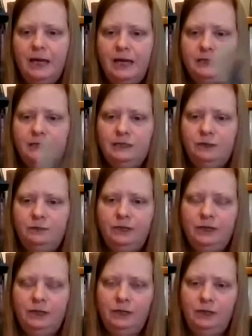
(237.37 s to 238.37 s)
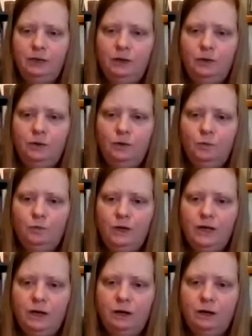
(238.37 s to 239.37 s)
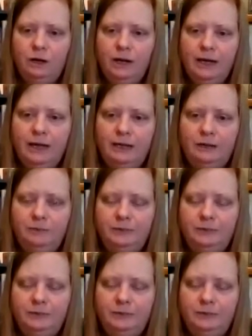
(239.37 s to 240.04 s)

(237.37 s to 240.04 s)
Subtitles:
And so here we are at a